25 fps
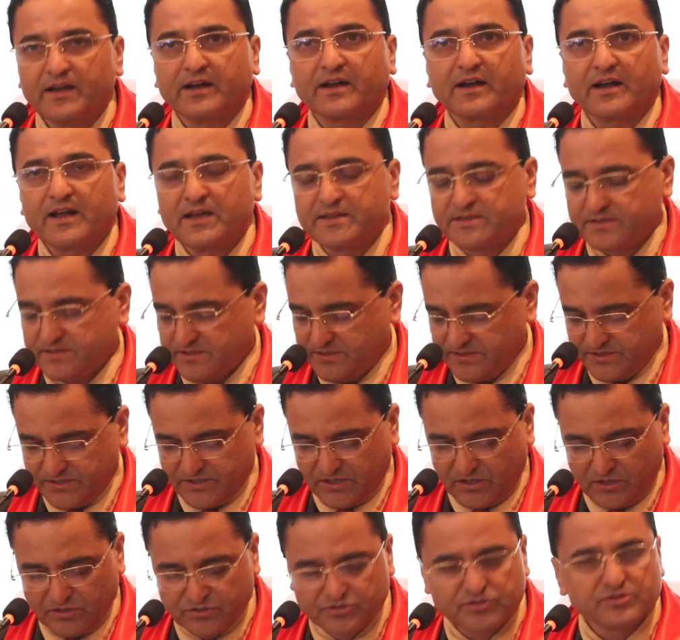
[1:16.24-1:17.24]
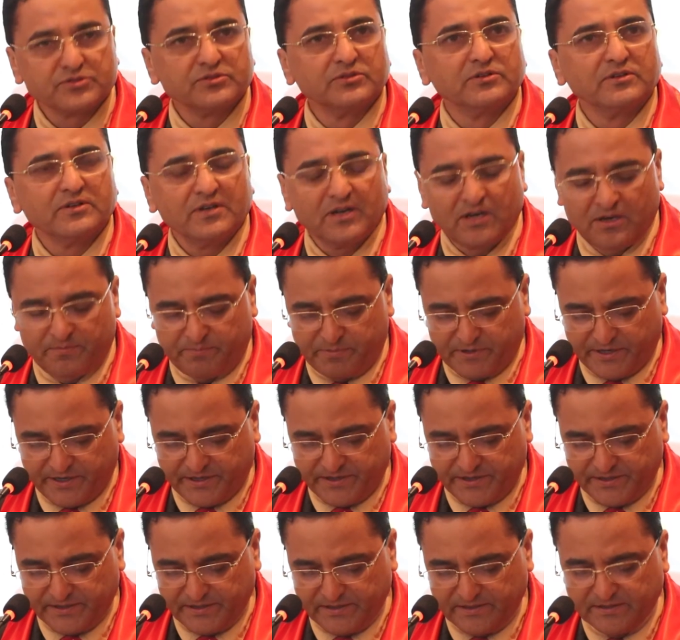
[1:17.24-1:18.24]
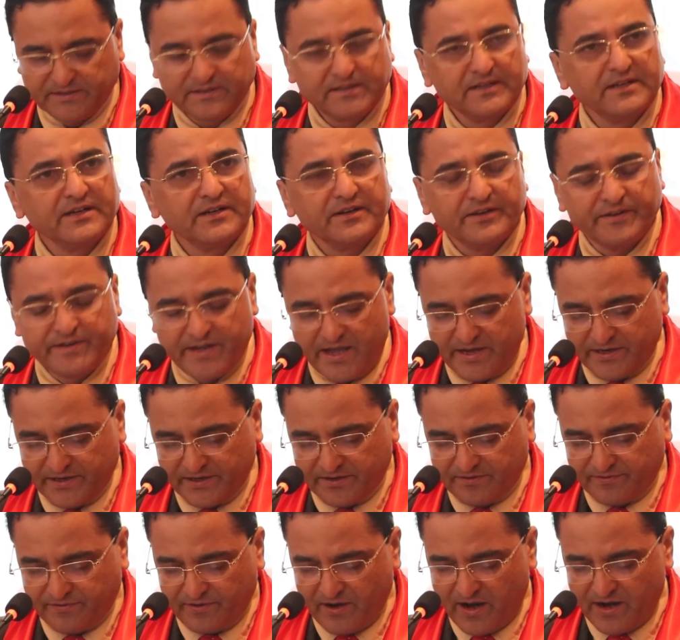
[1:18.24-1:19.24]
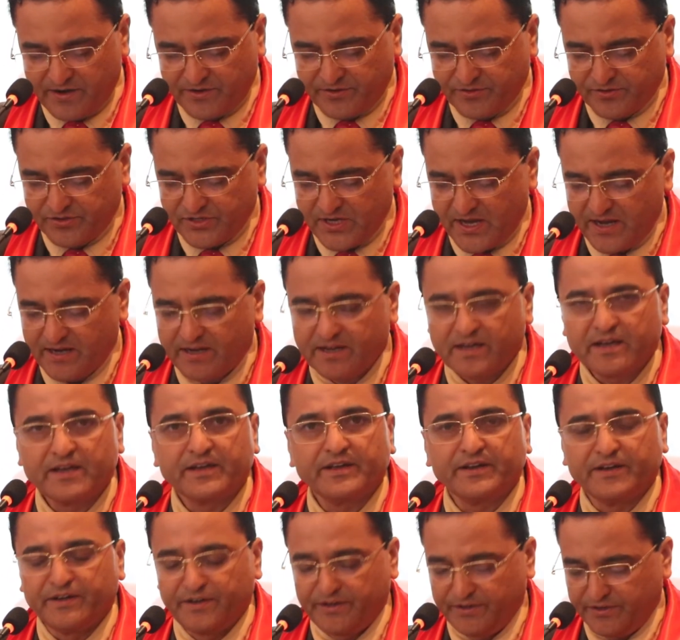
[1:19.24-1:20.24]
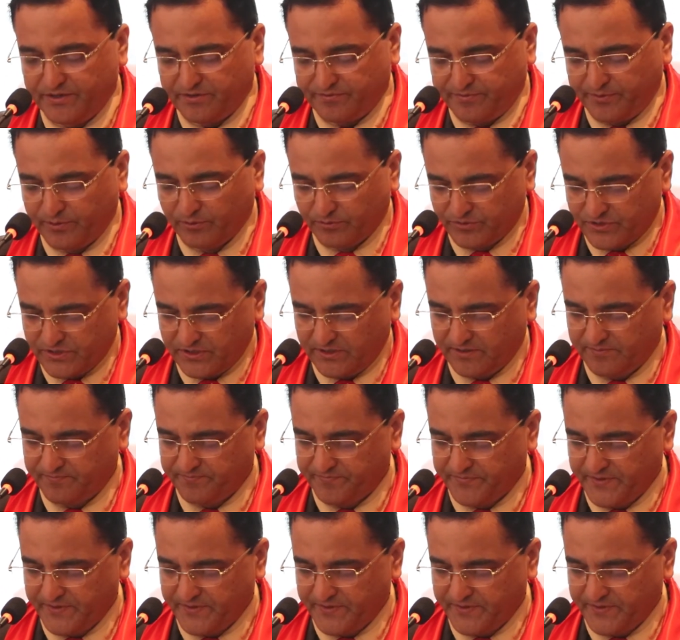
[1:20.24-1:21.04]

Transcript: Airlines is also operating direct flight to China in near future.